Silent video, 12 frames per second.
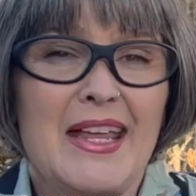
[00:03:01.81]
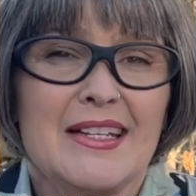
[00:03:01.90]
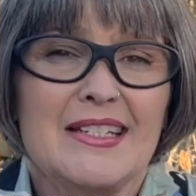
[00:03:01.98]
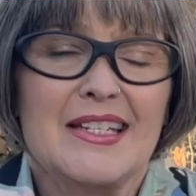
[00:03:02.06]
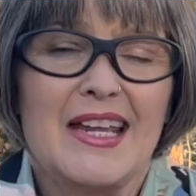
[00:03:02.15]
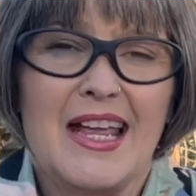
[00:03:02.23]

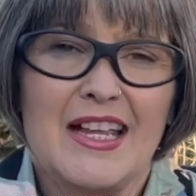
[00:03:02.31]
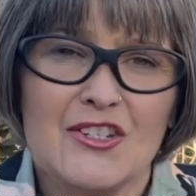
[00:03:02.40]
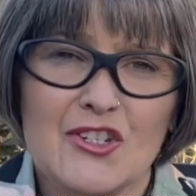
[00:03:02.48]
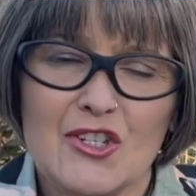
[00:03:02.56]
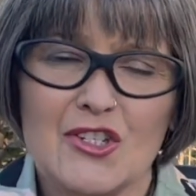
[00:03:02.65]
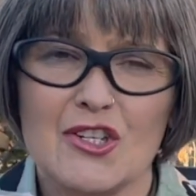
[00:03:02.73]

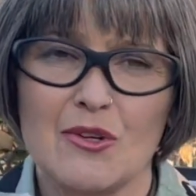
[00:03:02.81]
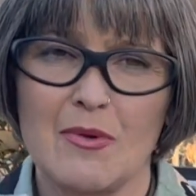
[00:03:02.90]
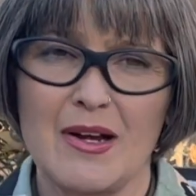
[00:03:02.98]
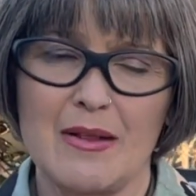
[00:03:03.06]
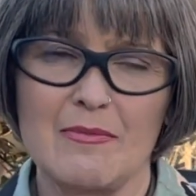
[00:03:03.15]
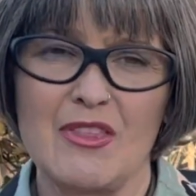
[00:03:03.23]
attention to
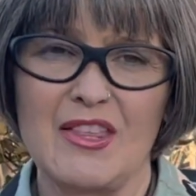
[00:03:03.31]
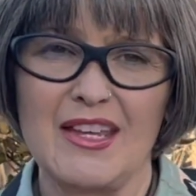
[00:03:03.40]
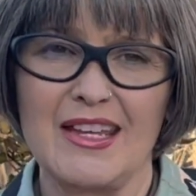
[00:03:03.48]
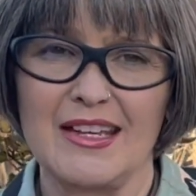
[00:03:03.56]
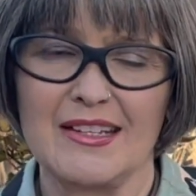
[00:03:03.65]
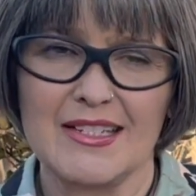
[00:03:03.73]
what I'm
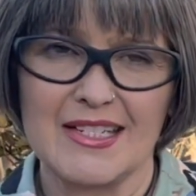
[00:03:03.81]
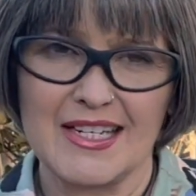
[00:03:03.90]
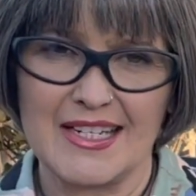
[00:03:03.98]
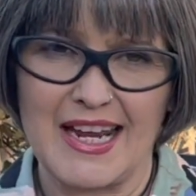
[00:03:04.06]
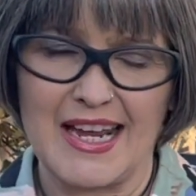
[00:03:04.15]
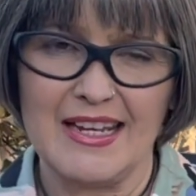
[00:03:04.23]
thinking
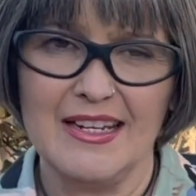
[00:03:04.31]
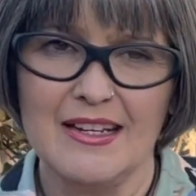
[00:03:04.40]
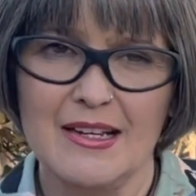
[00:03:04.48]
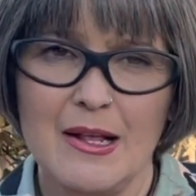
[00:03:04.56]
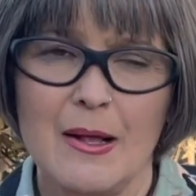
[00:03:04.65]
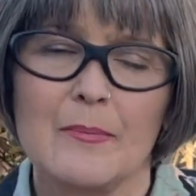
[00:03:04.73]
today
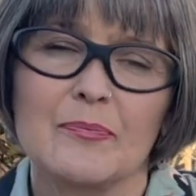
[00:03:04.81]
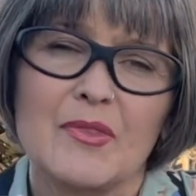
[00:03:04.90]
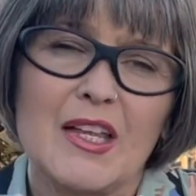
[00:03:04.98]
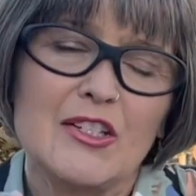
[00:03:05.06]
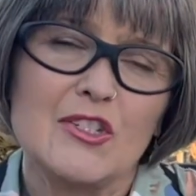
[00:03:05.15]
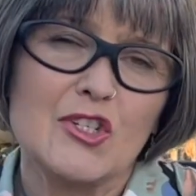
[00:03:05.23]

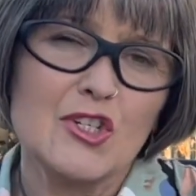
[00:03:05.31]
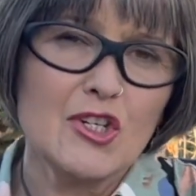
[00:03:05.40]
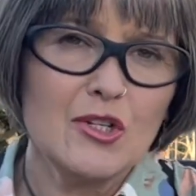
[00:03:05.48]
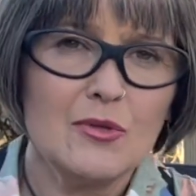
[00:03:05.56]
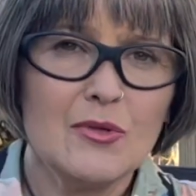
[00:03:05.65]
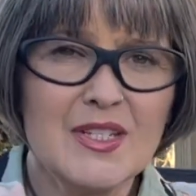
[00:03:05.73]
and
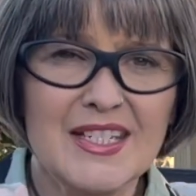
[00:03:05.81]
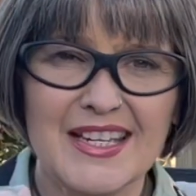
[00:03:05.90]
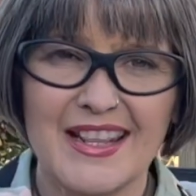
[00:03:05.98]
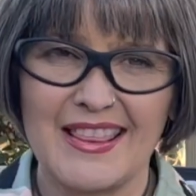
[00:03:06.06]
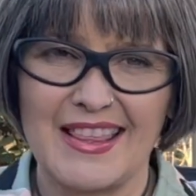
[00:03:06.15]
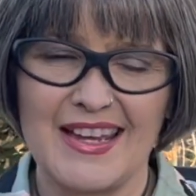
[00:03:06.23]
choose
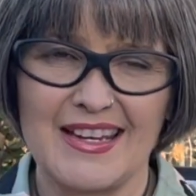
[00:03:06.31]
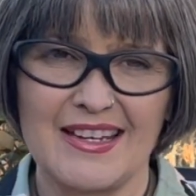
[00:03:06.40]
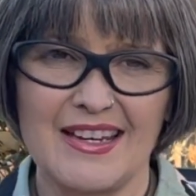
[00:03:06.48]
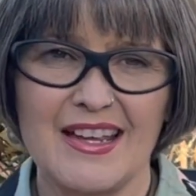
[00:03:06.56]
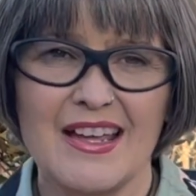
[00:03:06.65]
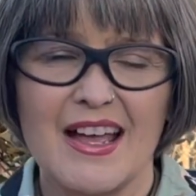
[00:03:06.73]
to
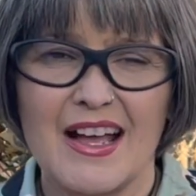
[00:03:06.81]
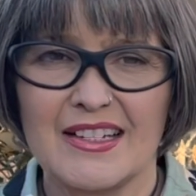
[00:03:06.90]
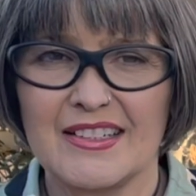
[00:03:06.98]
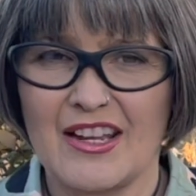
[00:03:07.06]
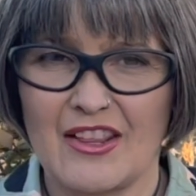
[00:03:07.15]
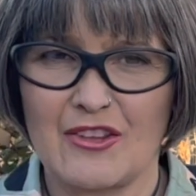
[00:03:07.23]
think
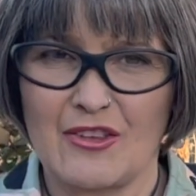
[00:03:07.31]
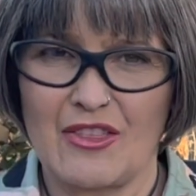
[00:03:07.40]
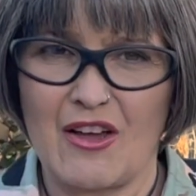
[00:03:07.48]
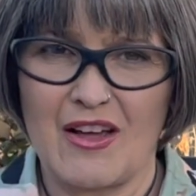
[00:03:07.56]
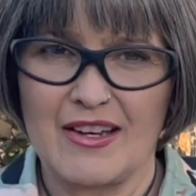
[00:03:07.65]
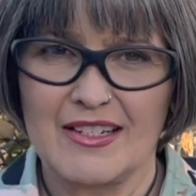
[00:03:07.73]
another
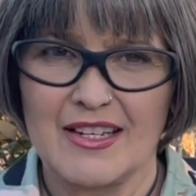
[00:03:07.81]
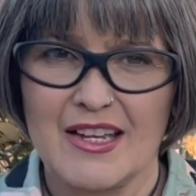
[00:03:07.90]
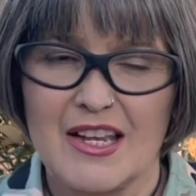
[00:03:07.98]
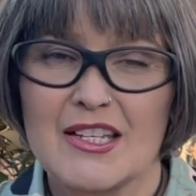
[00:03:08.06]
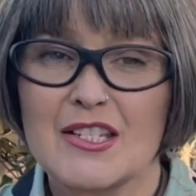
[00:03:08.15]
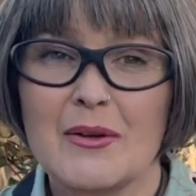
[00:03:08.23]
thought.
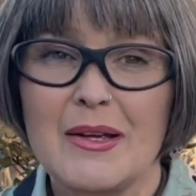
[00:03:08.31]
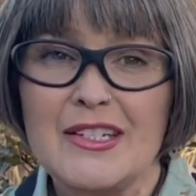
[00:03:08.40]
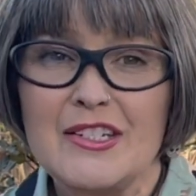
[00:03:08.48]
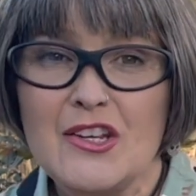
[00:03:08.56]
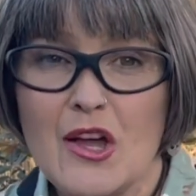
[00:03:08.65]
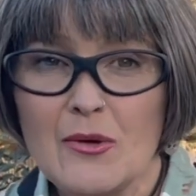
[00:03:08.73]
So I
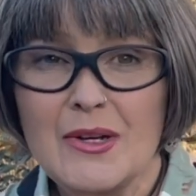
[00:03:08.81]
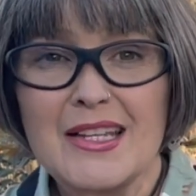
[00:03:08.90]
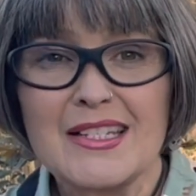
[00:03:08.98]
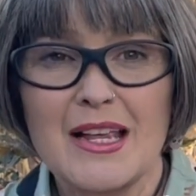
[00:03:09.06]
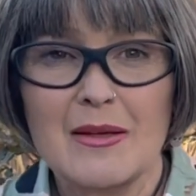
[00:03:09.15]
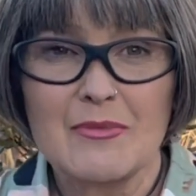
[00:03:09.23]

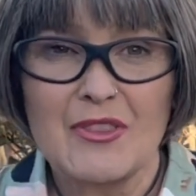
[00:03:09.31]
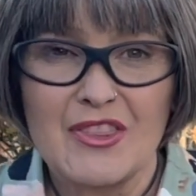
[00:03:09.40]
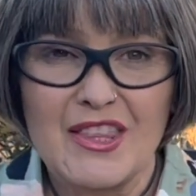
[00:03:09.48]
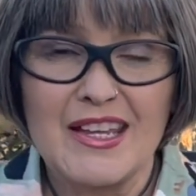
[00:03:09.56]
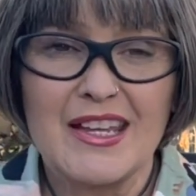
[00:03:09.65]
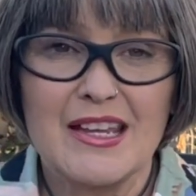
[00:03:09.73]
notice I'm
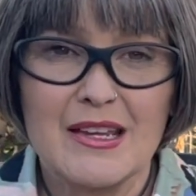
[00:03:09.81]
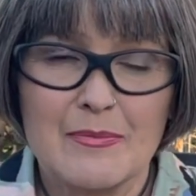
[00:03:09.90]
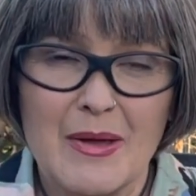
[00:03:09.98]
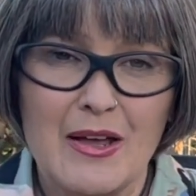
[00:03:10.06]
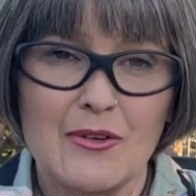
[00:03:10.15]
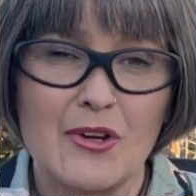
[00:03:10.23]
thinking
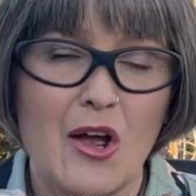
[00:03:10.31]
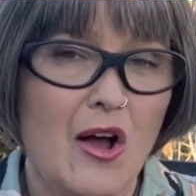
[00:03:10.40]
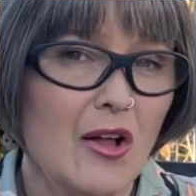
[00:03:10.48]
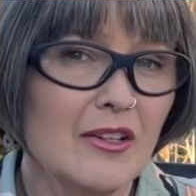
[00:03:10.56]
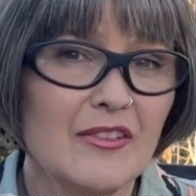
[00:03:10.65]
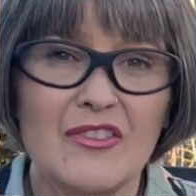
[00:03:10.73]
about
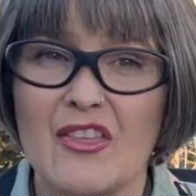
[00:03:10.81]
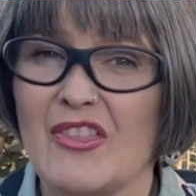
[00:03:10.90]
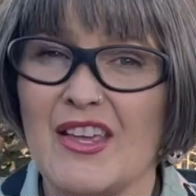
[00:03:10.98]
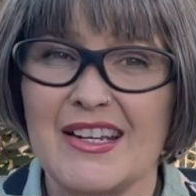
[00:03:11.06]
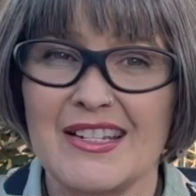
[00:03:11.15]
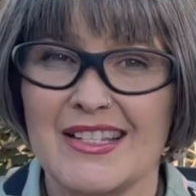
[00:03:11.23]
all of the
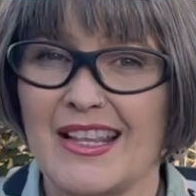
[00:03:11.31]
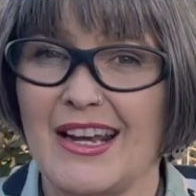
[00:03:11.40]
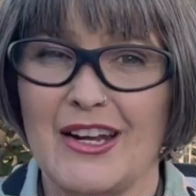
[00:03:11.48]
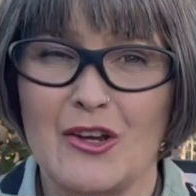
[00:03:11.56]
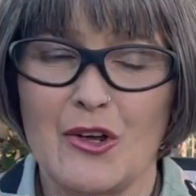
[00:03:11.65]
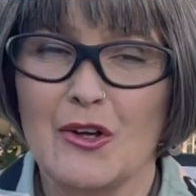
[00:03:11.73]
things that
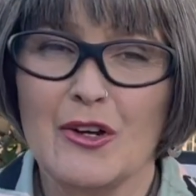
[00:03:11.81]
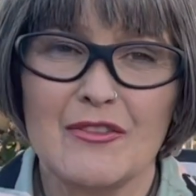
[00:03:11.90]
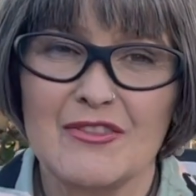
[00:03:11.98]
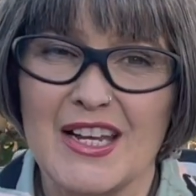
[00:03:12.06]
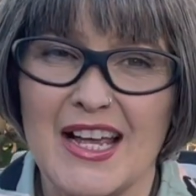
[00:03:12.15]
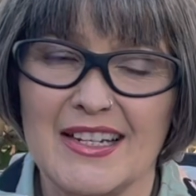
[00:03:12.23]
I could
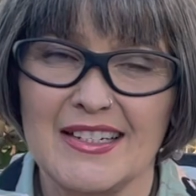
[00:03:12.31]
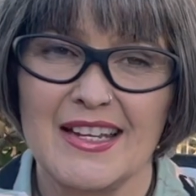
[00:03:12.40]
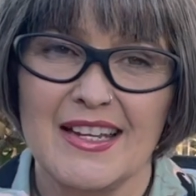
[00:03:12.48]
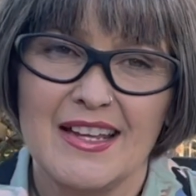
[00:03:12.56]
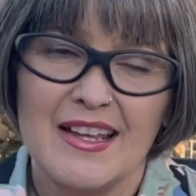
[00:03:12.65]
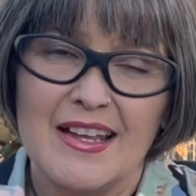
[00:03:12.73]
have done
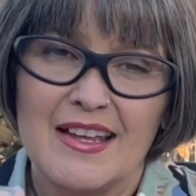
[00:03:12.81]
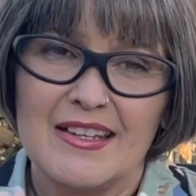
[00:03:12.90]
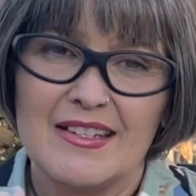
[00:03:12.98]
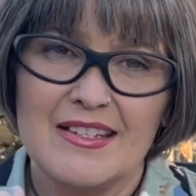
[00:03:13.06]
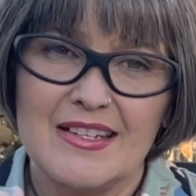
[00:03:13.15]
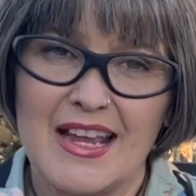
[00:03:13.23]

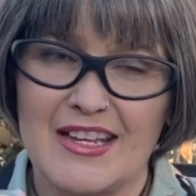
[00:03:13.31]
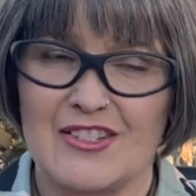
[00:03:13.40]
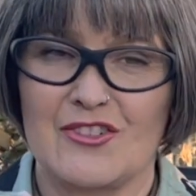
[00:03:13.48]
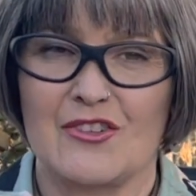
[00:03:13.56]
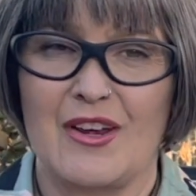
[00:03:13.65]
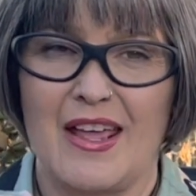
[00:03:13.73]

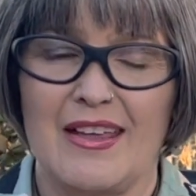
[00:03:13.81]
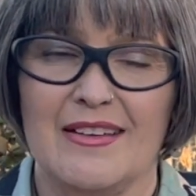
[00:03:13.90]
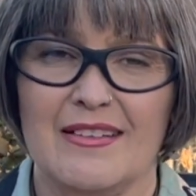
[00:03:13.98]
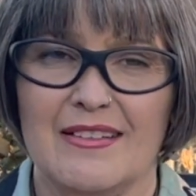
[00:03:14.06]
yesterday.